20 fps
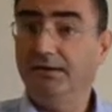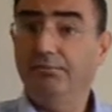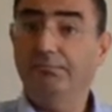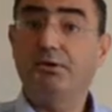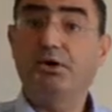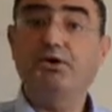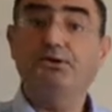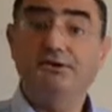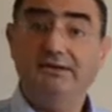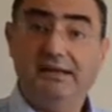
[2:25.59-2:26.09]

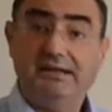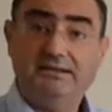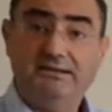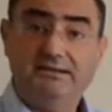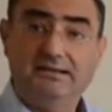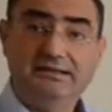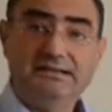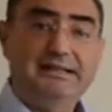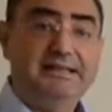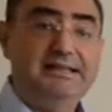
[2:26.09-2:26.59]
Project
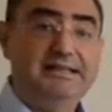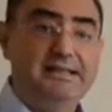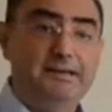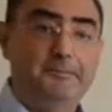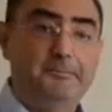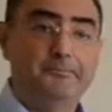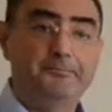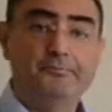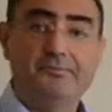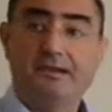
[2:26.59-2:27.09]
C.
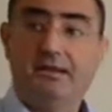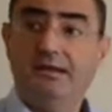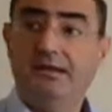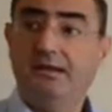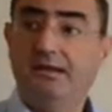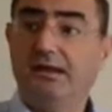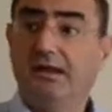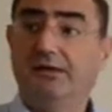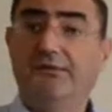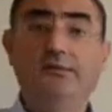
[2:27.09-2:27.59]

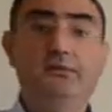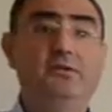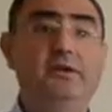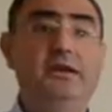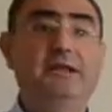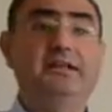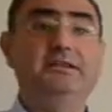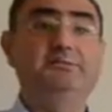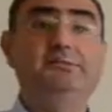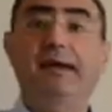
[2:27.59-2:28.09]
If you're
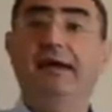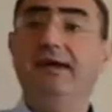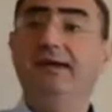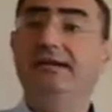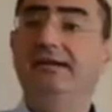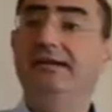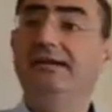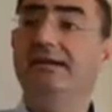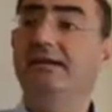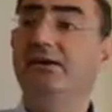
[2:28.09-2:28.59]

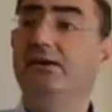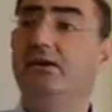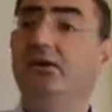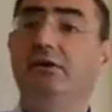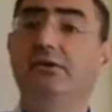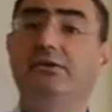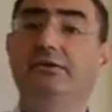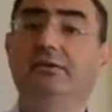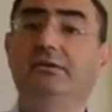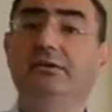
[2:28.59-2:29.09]
expanding
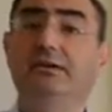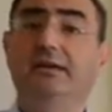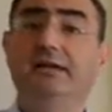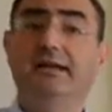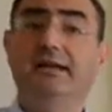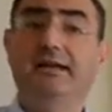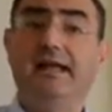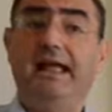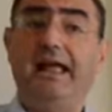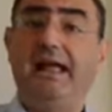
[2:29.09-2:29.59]
on
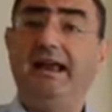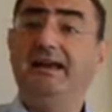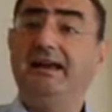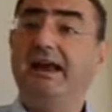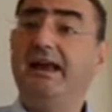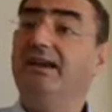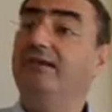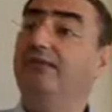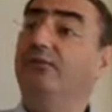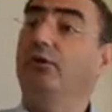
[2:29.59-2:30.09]
an
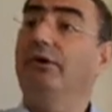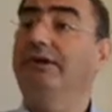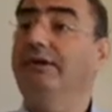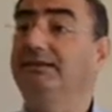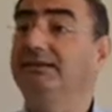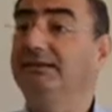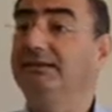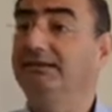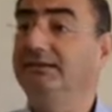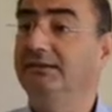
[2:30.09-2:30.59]
invoice,
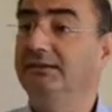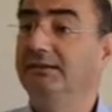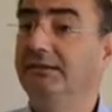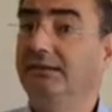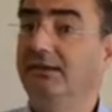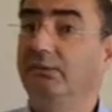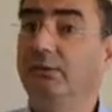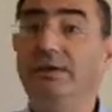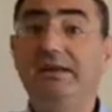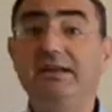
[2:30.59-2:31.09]

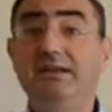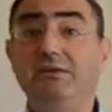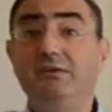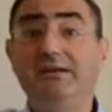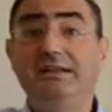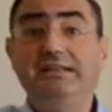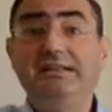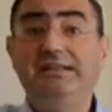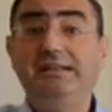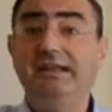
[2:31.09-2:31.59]
what do you
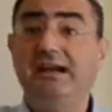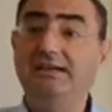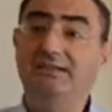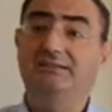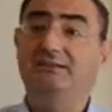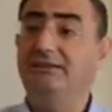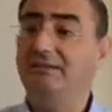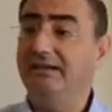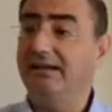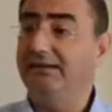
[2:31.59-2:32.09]
want to see
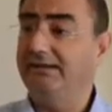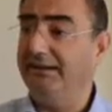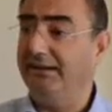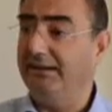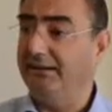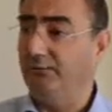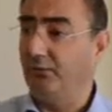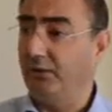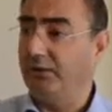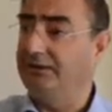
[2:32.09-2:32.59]
under that
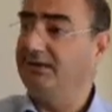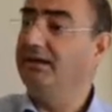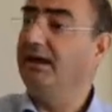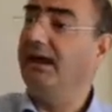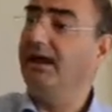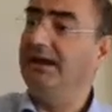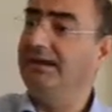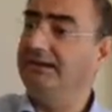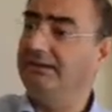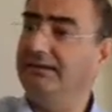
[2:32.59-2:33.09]
invoice? The
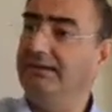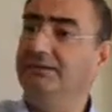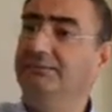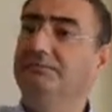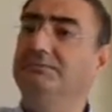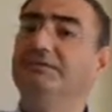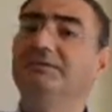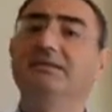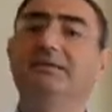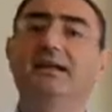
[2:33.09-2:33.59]

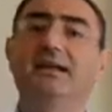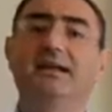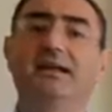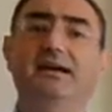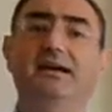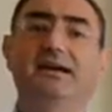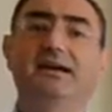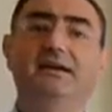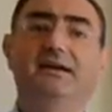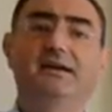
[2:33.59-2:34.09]
items,
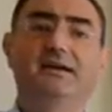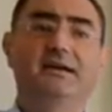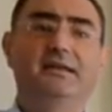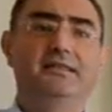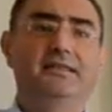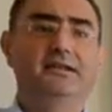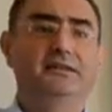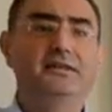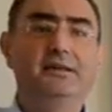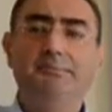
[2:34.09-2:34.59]
the
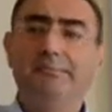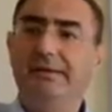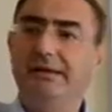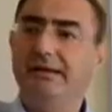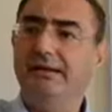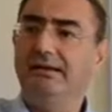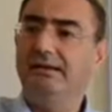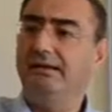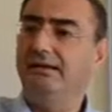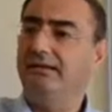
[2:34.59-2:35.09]

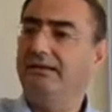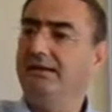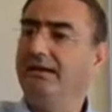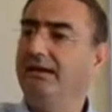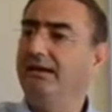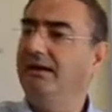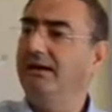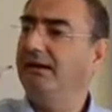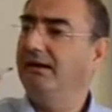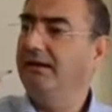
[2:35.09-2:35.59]
shipping,
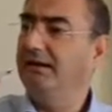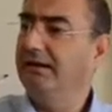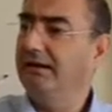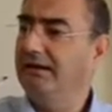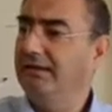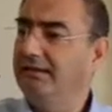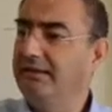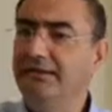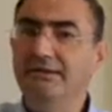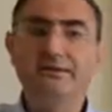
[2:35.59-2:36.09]
the
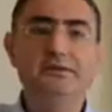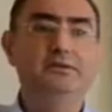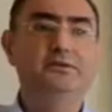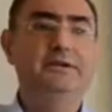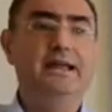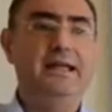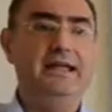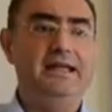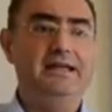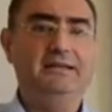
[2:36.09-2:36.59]
due
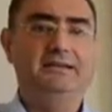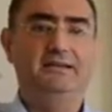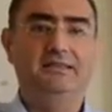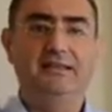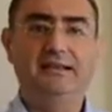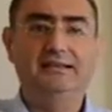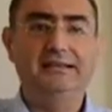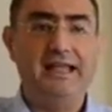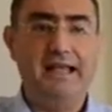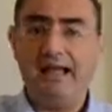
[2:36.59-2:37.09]
date,
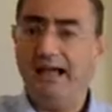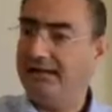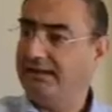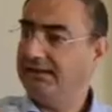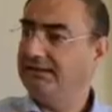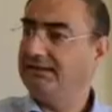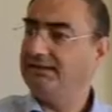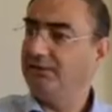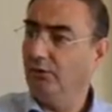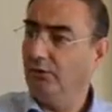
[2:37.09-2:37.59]
the
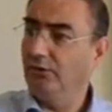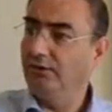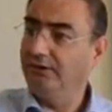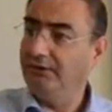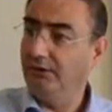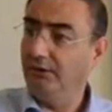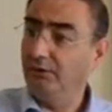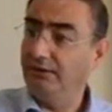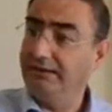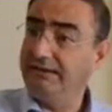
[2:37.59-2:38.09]
tax,
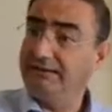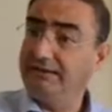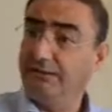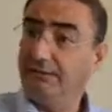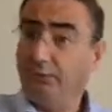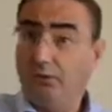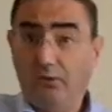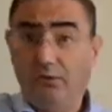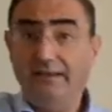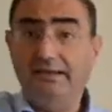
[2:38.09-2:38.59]
all this stuff,
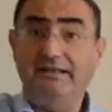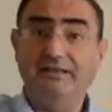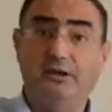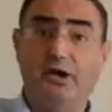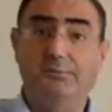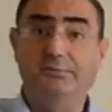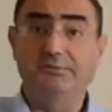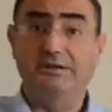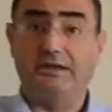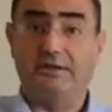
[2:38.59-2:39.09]
all these
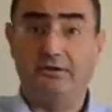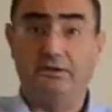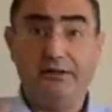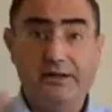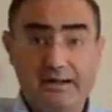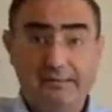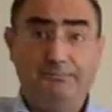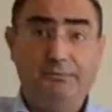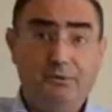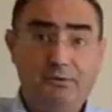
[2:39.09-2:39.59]
objects, you're
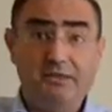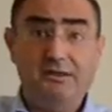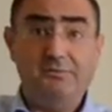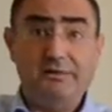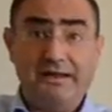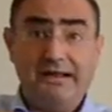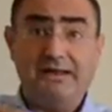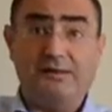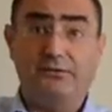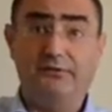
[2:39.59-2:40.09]
going to put them
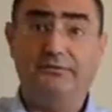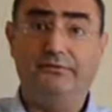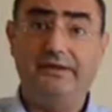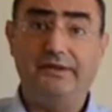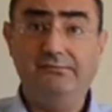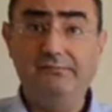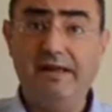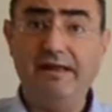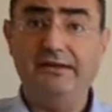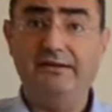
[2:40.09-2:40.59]
in a config
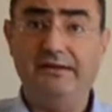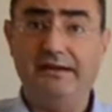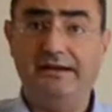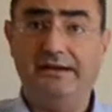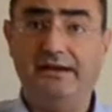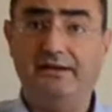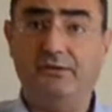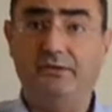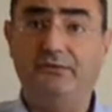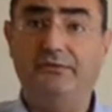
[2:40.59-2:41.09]
menu, in
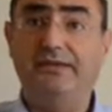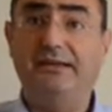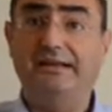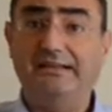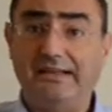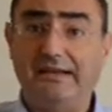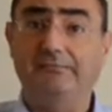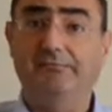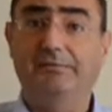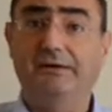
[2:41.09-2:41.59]
a config
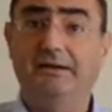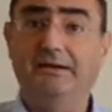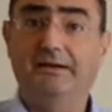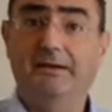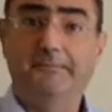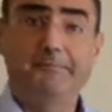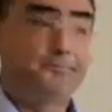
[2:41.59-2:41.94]
template.